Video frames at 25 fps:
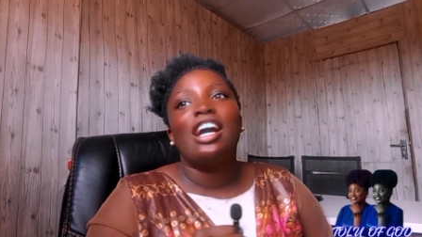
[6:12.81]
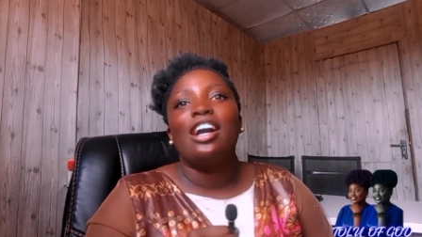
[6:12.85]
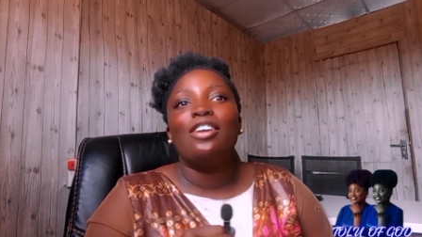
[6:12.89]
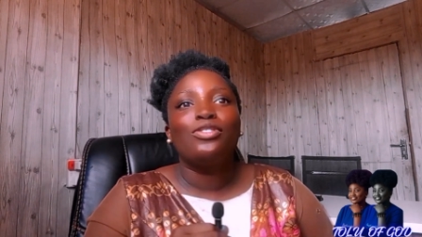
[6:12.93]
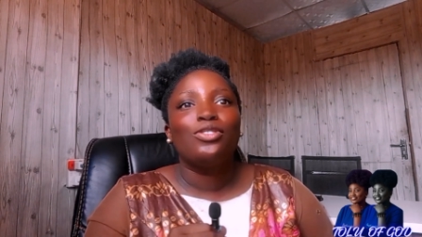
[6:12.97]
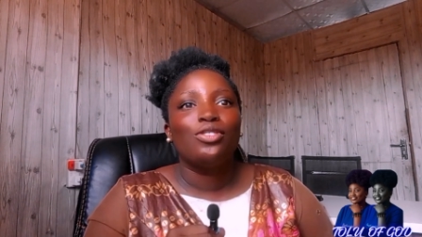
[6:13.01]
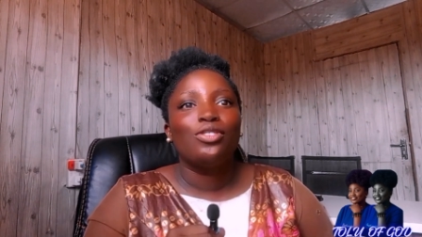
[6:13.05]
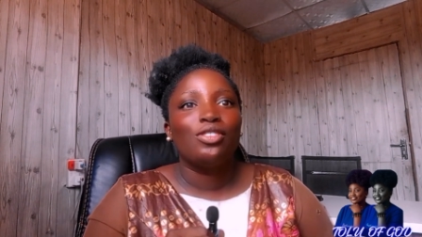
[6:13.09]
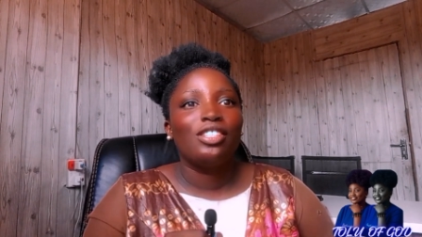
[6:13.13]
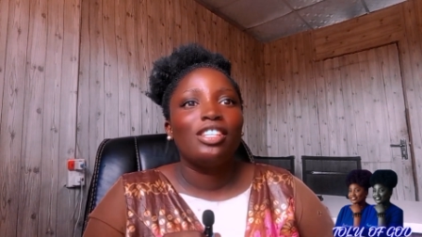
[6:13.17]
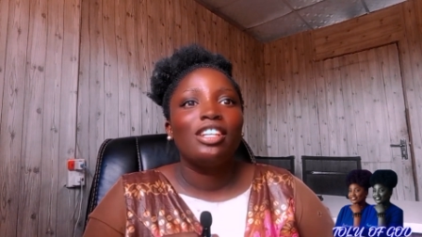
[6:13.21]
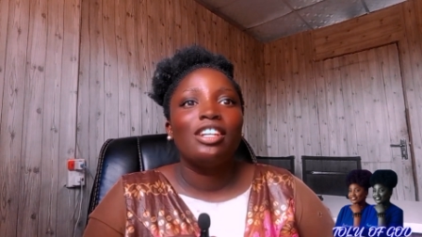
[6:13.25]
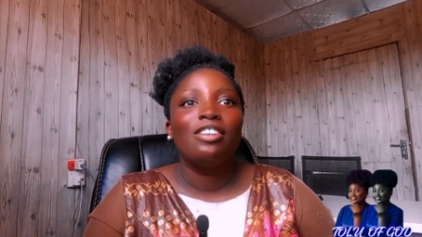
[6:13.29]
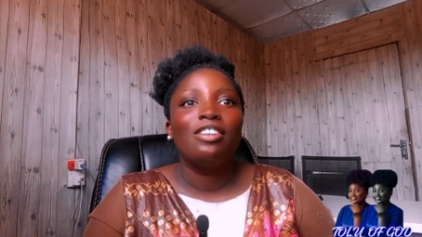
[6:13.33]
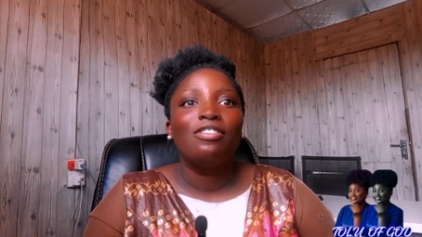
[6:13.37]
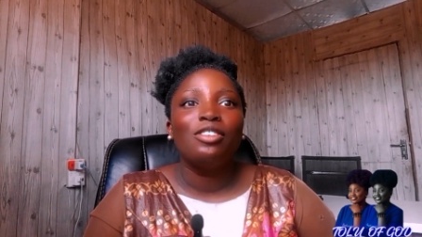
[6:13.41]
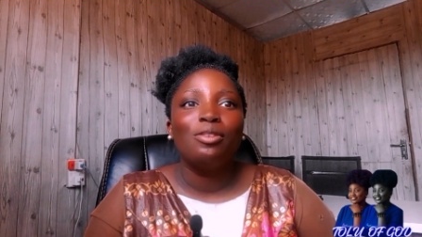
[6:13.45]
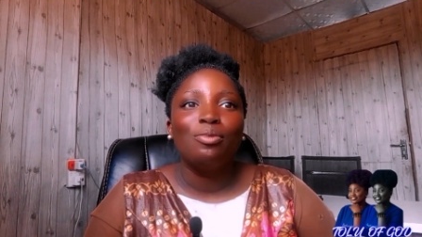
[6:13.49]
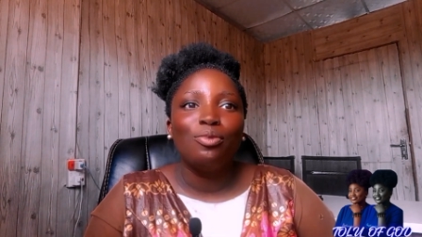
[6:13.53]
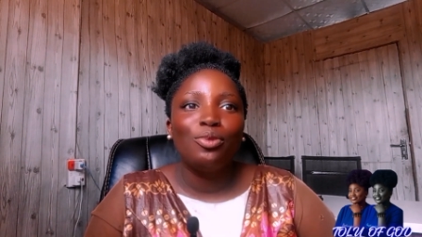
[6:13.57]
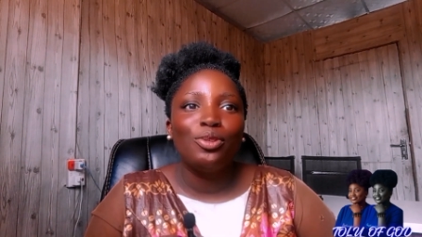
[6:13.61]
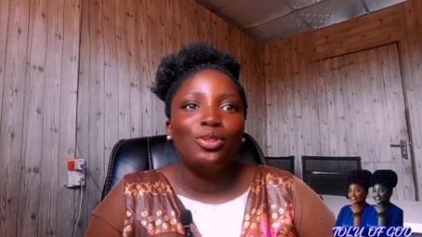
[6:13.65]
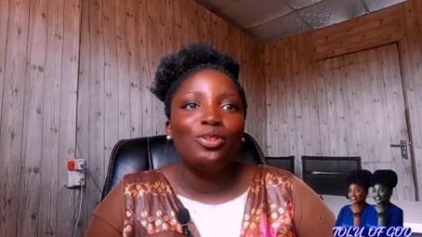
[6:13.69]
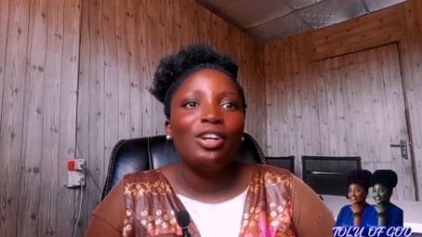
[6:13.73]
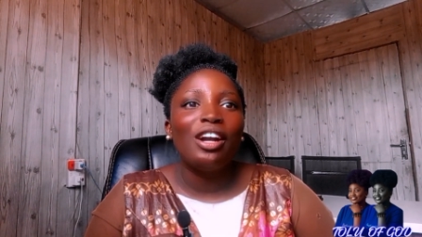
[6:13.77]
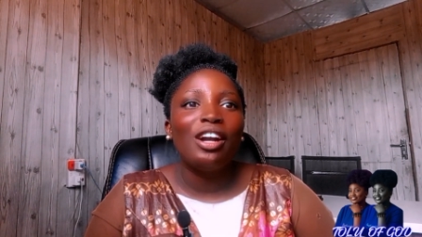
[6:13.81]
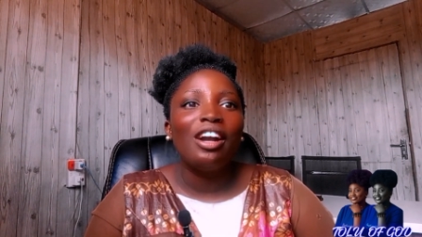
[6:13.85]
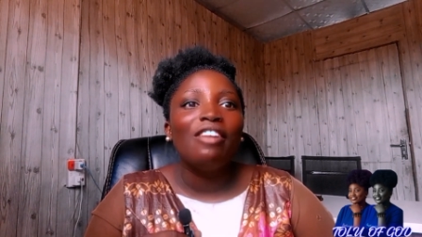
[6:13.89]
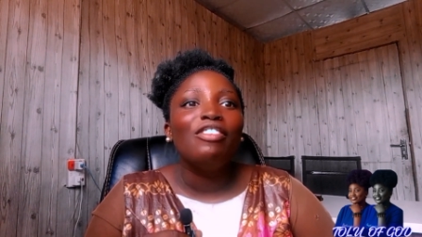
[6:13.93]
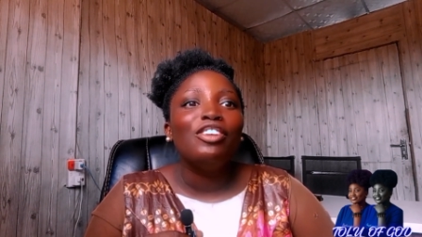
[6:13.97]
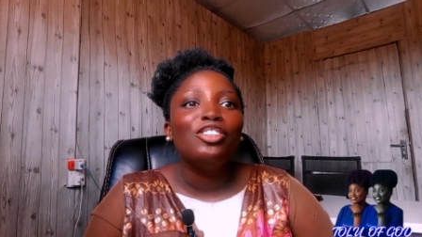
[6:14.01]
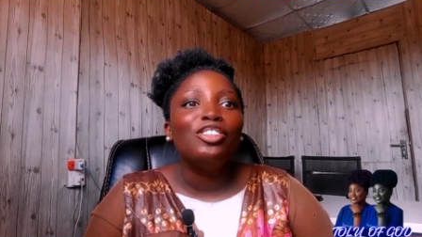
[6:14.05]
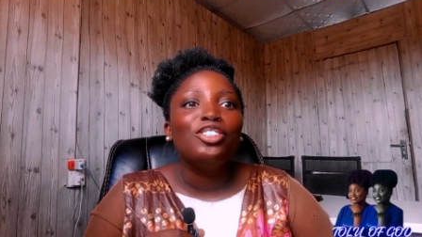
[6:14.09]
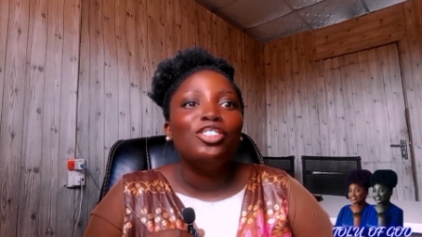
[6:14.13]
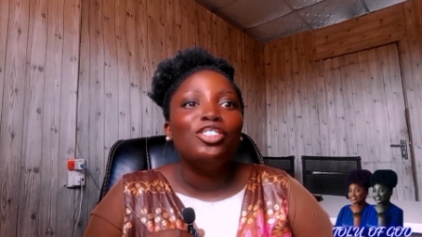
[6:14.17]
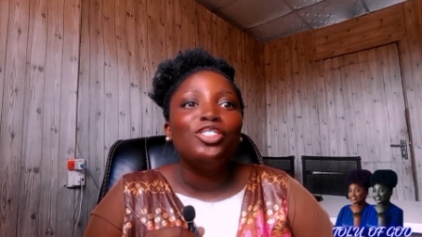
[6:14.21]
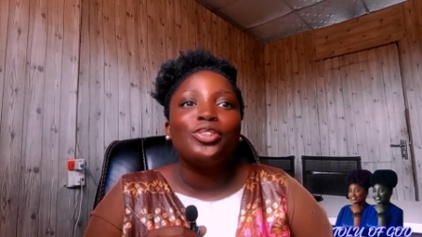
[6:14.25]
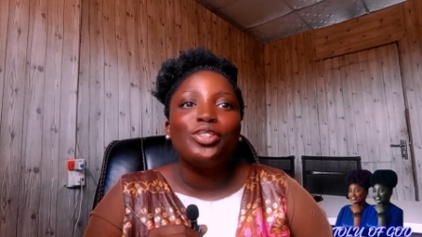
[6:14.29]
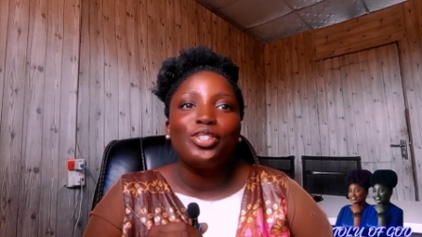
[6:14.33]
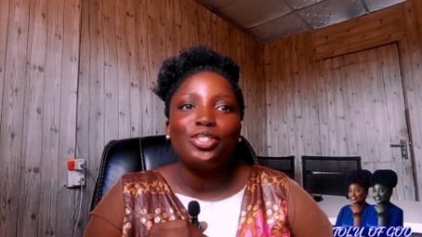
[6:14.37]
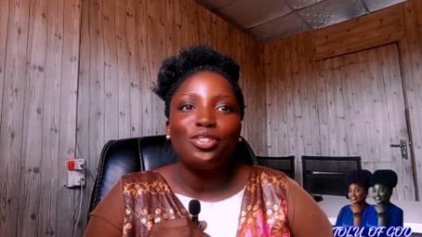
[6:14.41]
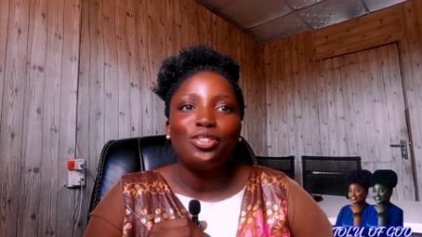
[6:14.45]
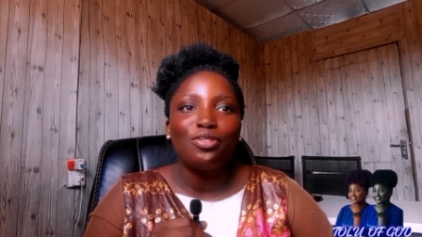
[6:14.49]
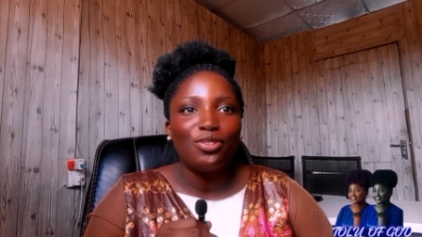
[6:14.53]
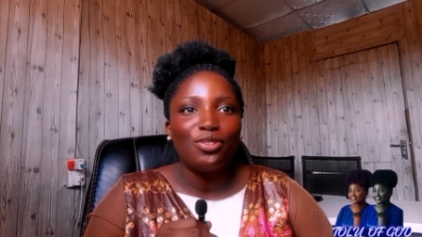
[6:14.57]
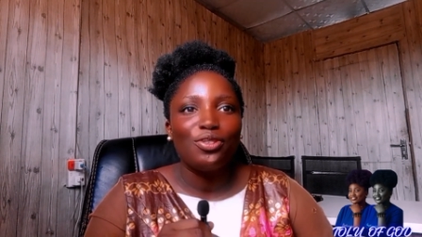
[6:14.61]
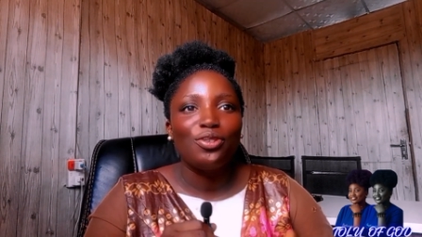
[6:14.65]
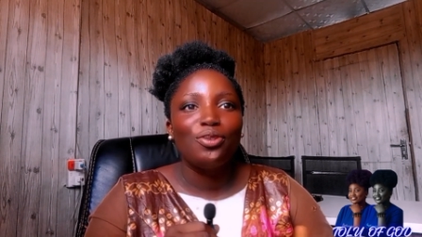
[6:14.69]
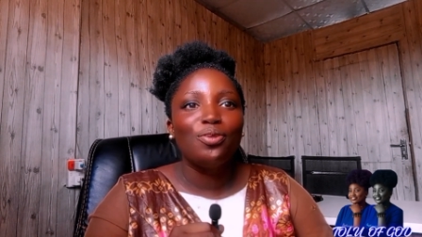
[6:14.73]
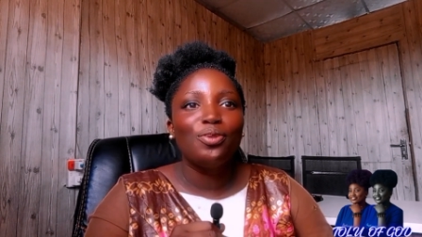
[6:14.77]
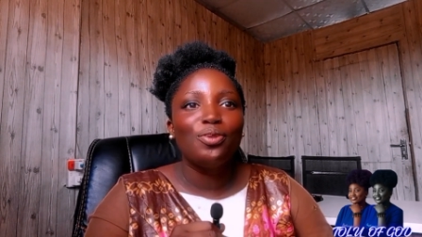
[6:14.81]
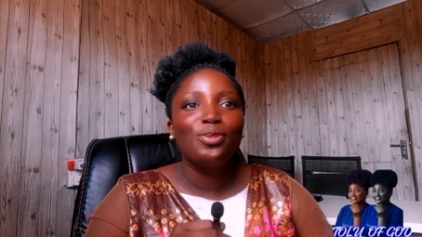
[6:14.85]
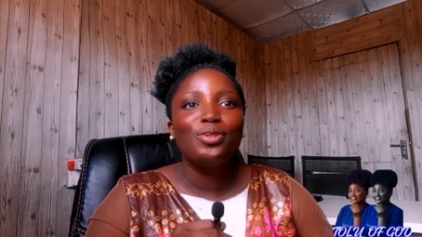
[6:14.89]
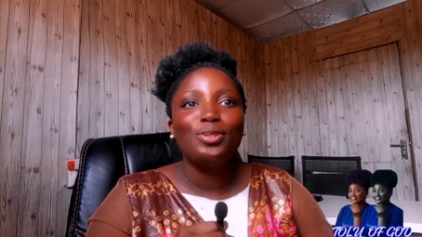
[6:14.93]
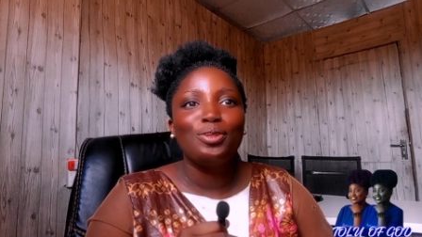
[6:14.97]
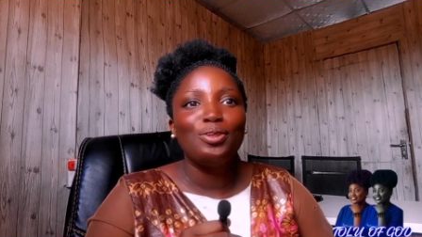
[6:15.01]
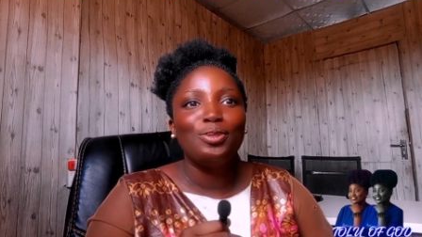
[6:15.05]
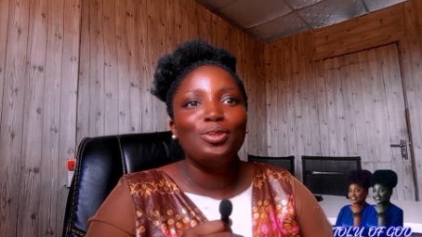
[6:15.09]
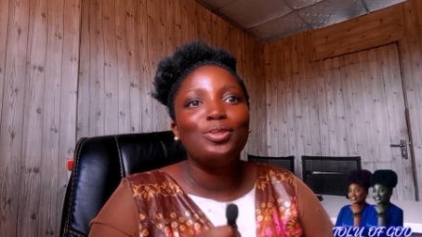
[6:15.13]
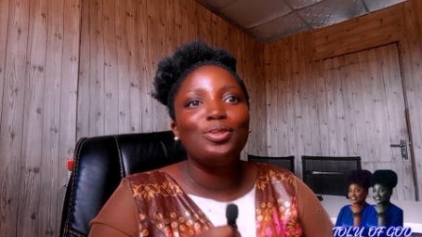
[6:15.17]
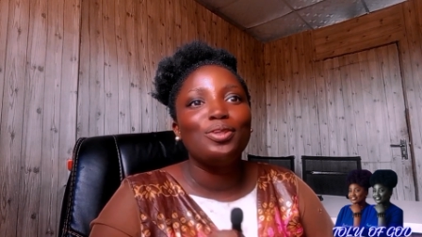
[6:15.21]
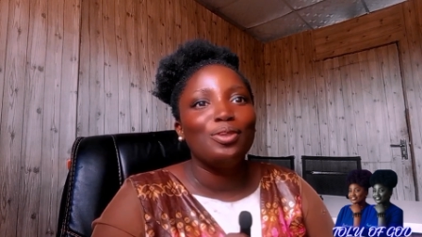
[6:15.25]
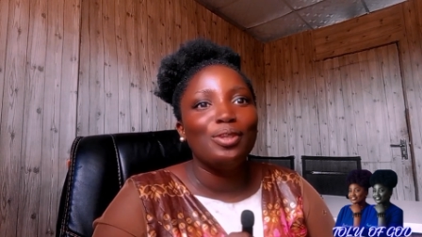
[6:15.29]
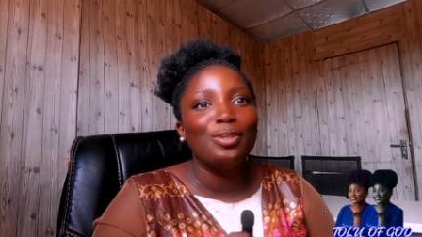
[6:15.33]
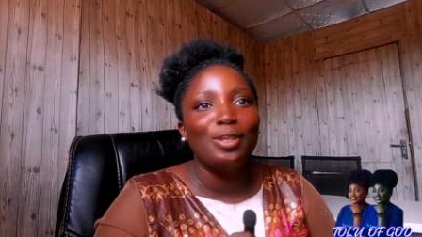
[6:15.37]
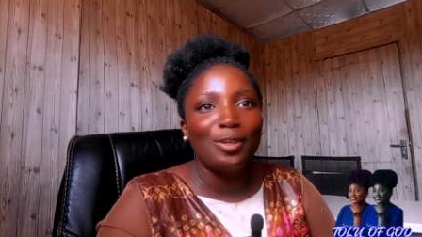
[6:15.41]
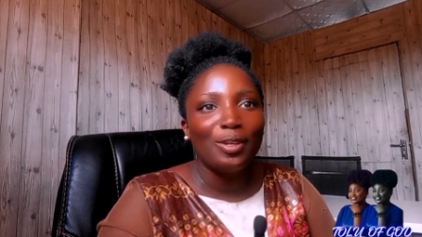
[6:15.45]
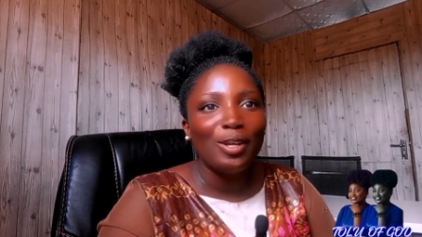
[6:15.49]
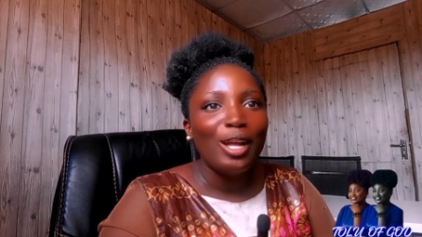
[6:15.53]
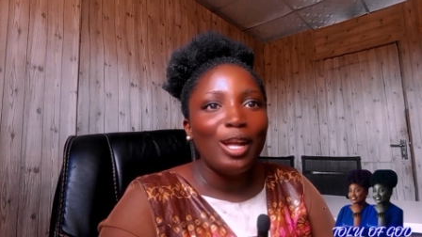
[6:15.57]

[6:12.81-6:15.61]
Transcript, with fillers: have to serve him we don't have any choice if you don't want to go to hell